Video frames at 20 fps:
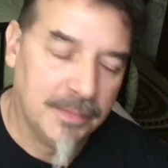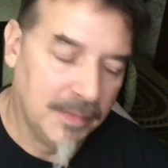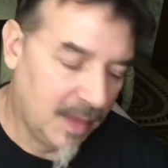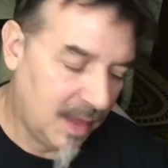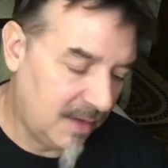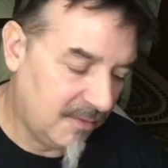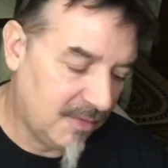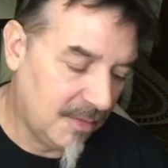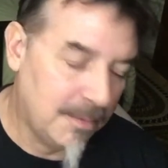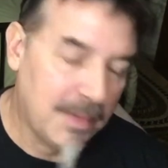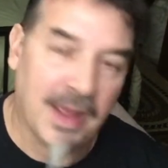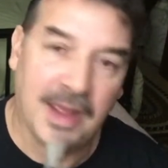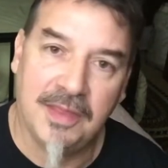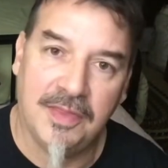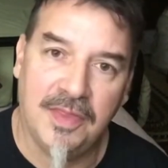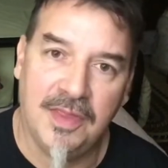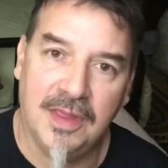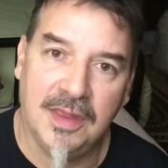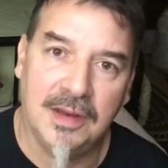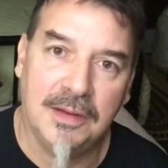Even back
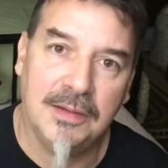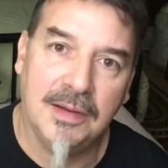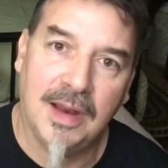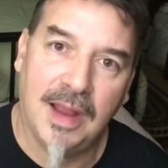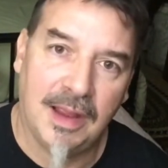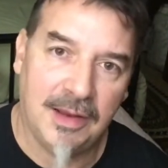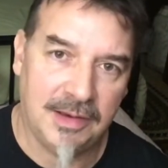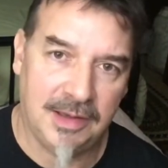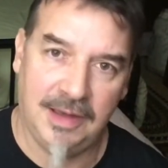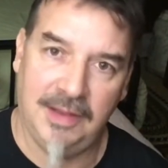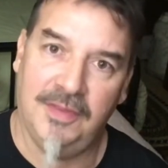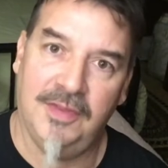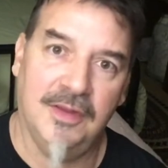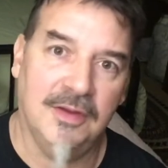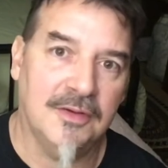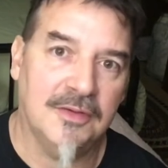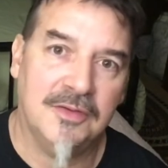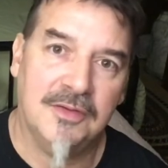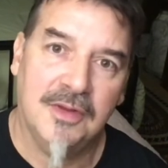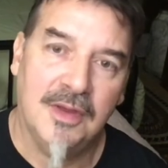then, I did
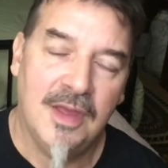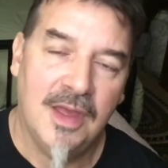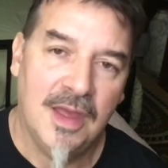this.